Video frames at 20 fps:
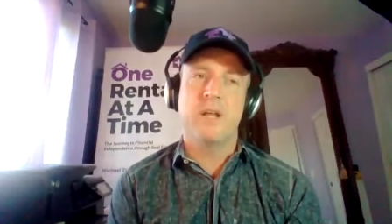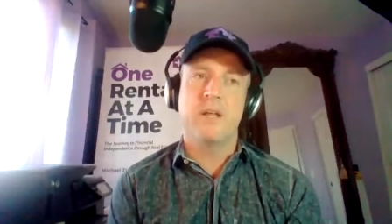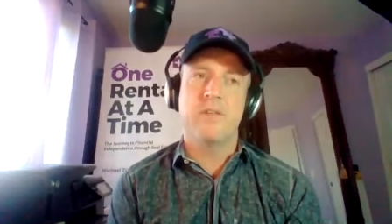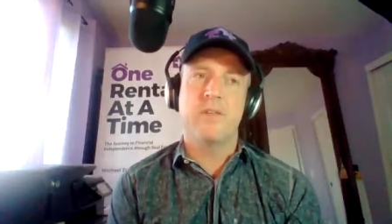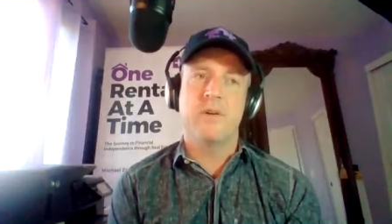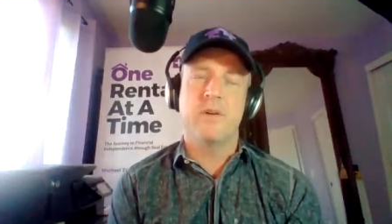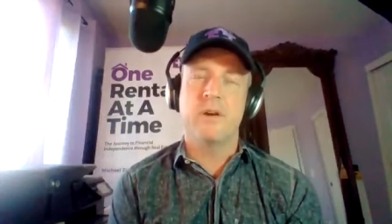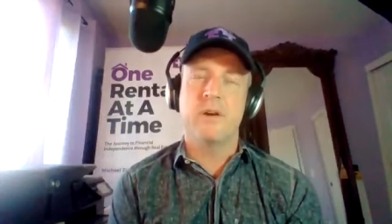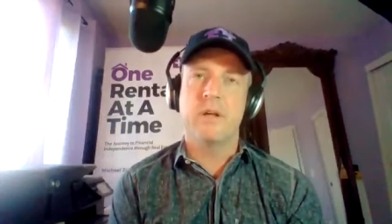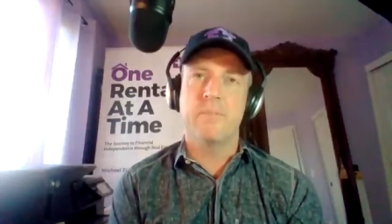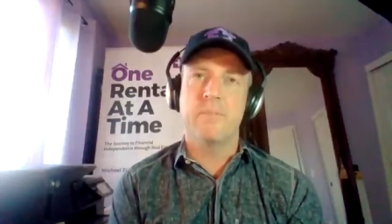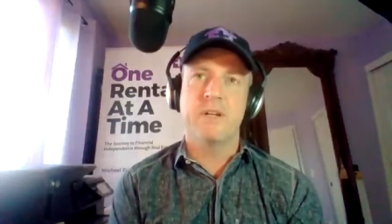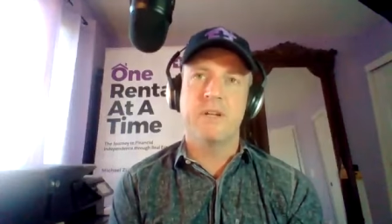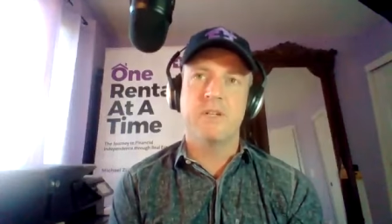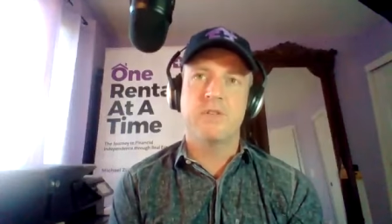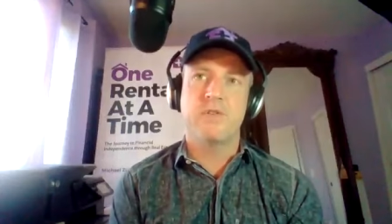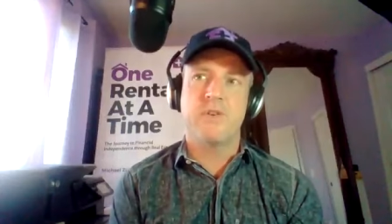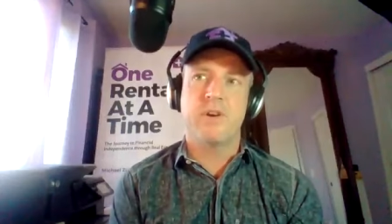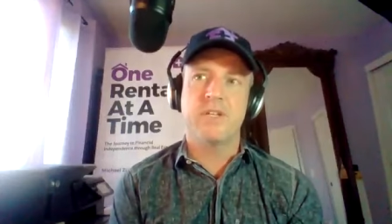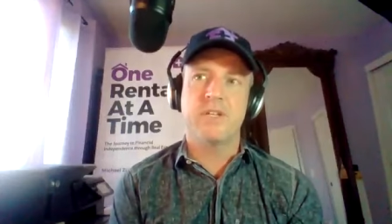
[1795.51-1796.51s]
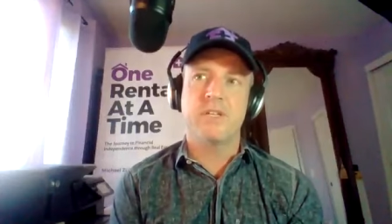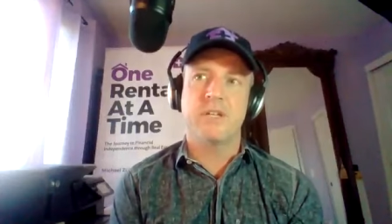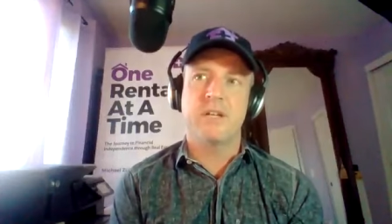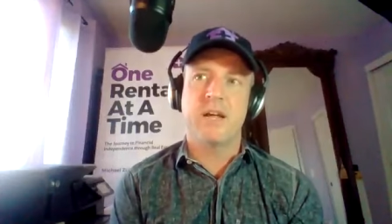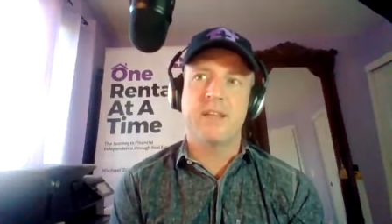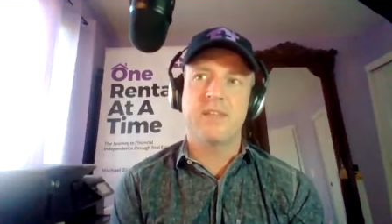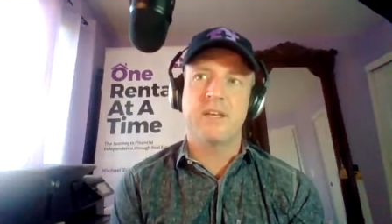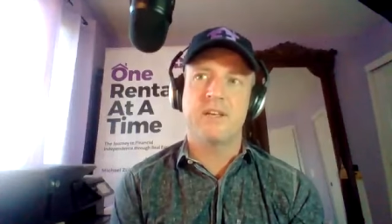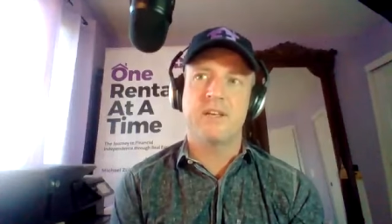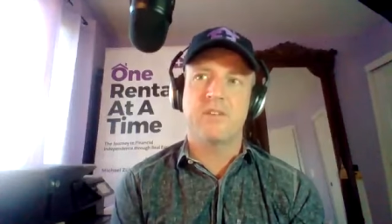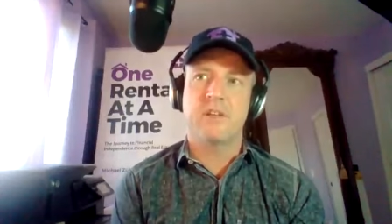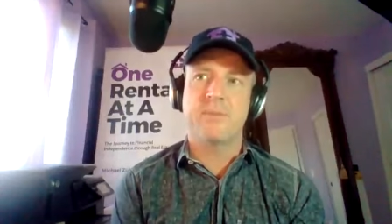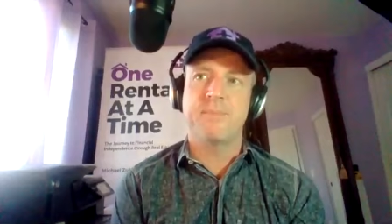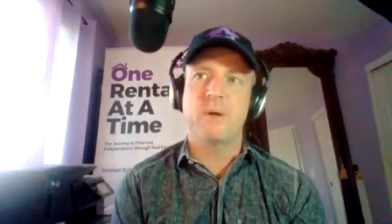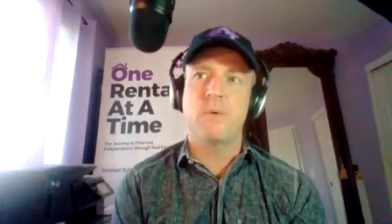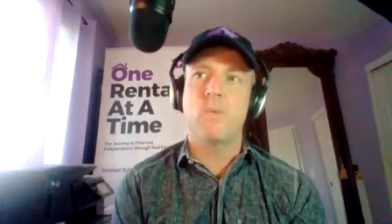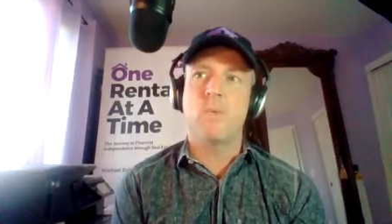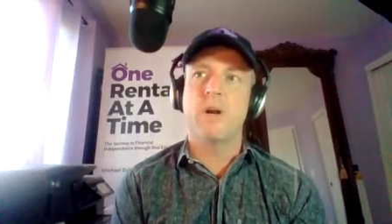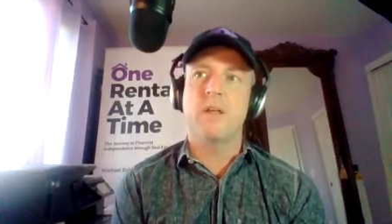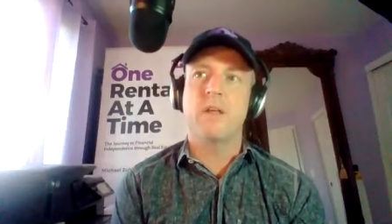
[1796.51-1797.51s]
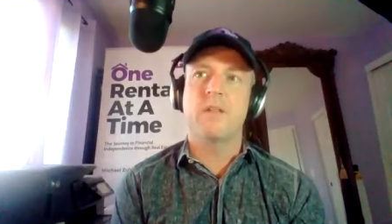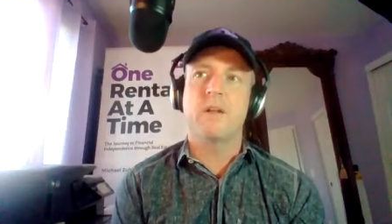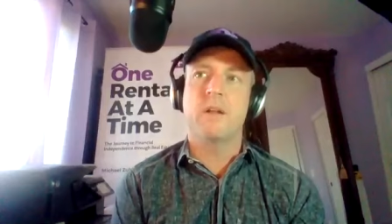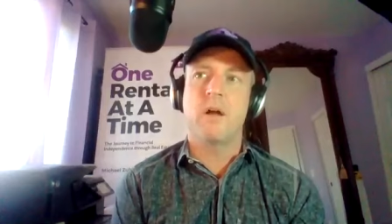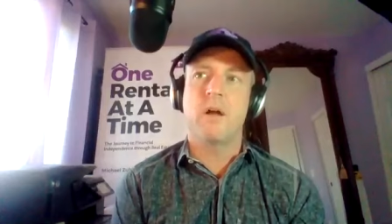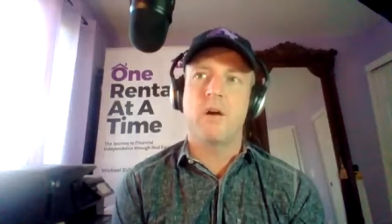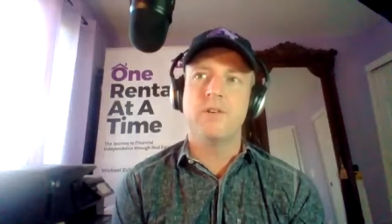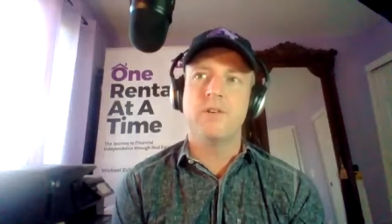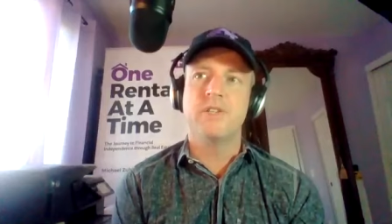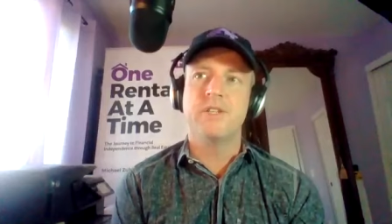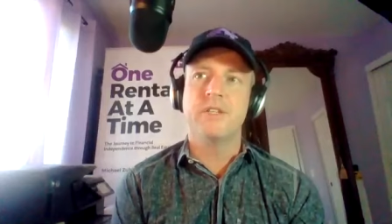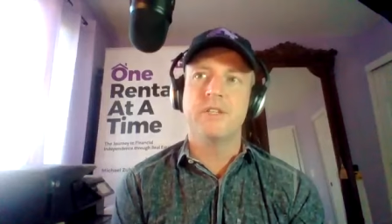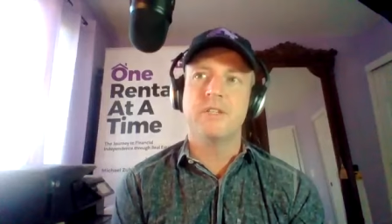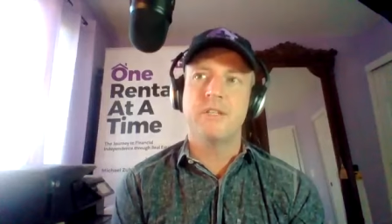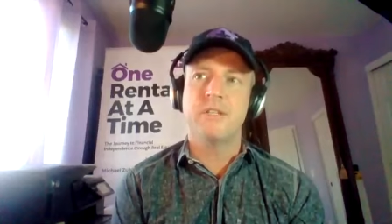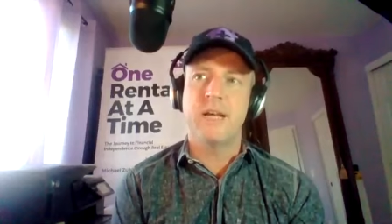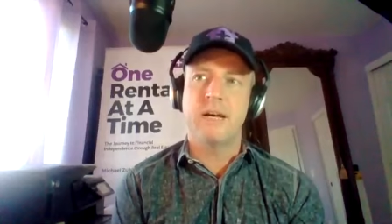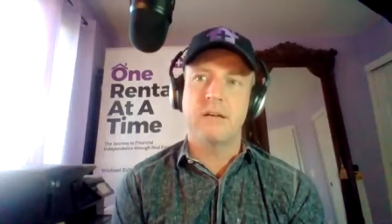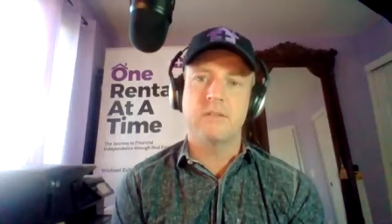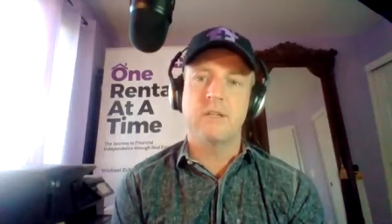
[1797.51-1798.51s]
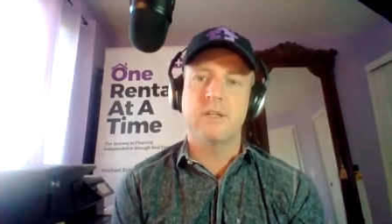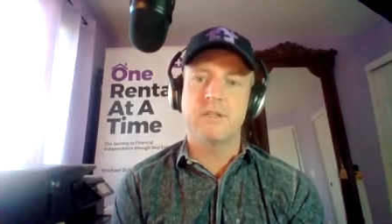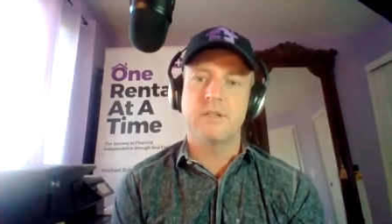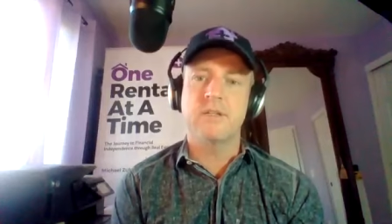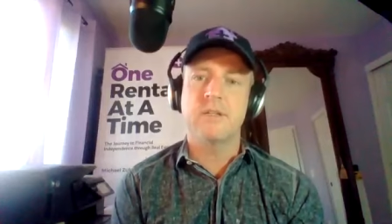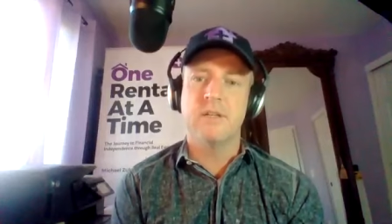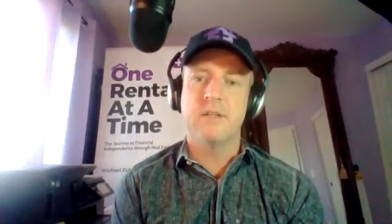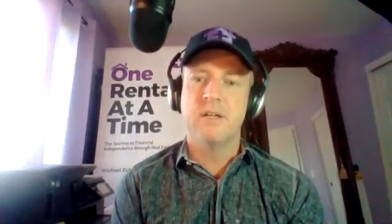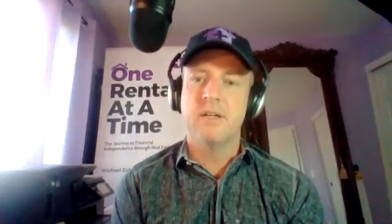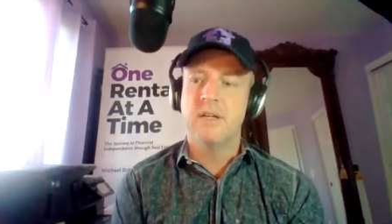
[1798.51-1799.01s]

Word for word: either administration i think it's going to be one of the largest deltas